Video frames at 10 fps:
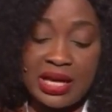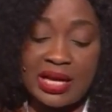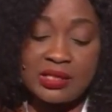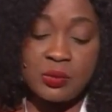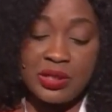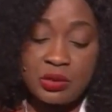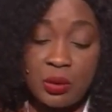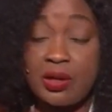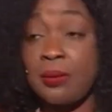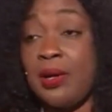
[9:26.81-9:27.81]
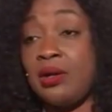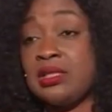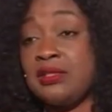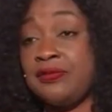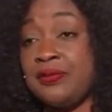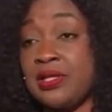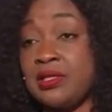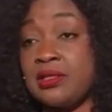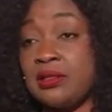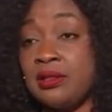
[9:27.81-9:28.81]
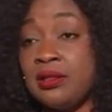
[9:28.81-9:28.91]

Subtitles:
as we talk about different